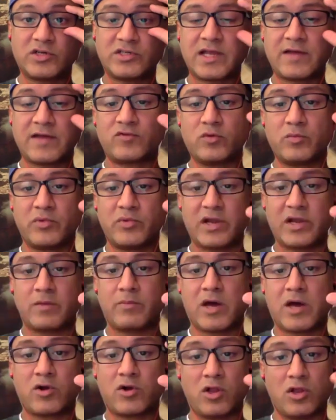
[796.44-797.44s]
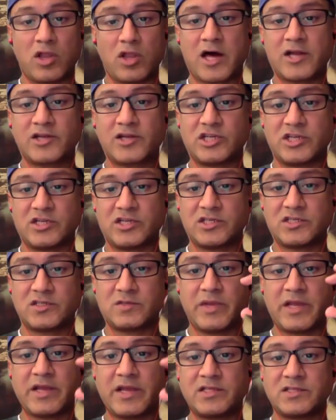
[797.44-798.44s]
have to bring about a lot of changes,
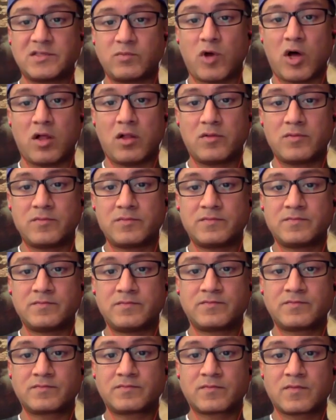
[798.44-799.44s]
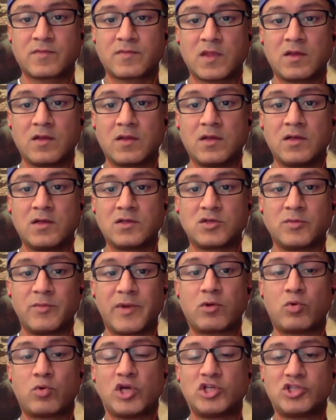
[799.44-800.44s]
big and small. So my
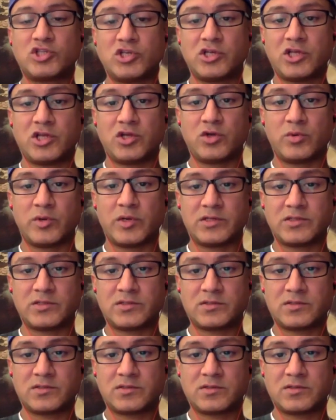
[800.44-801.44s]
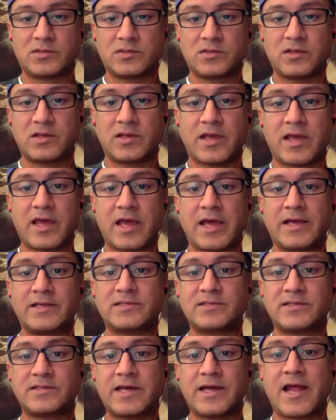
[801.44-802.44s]
question to you is,
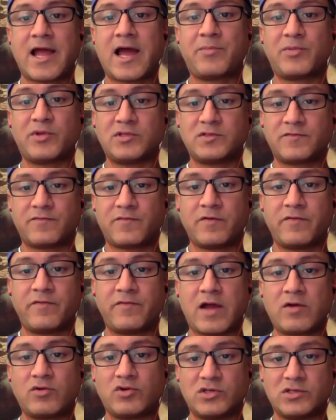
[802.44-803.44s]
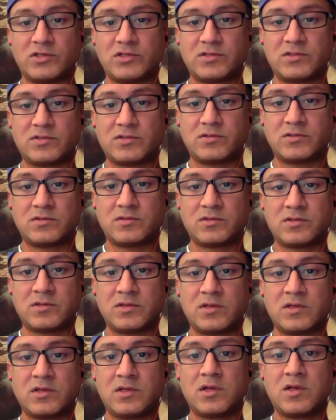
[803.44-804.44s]
as that happens for founders
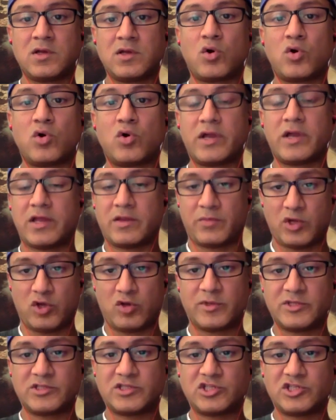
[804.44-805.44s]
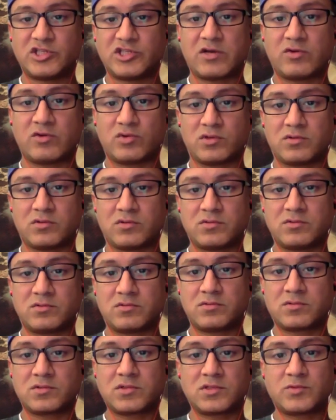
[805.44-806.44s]
or humans in general,
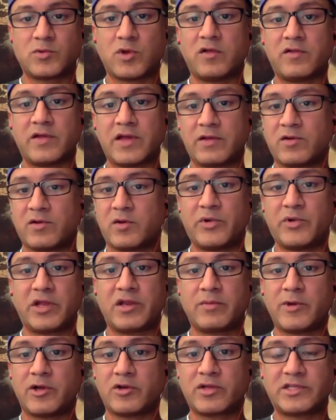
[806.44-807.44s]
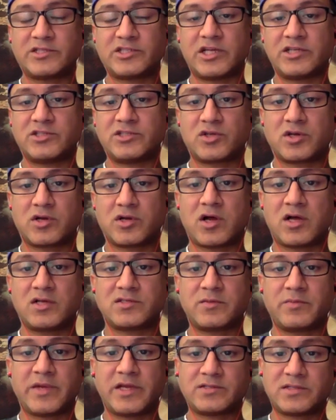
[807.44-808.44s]
we all are bringing about changes on a
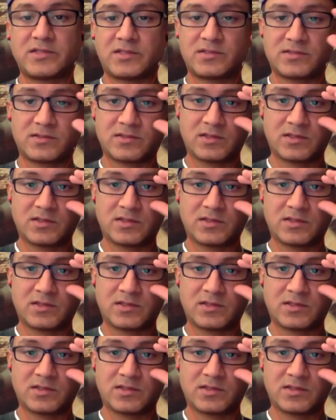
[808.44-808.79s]
constant basis,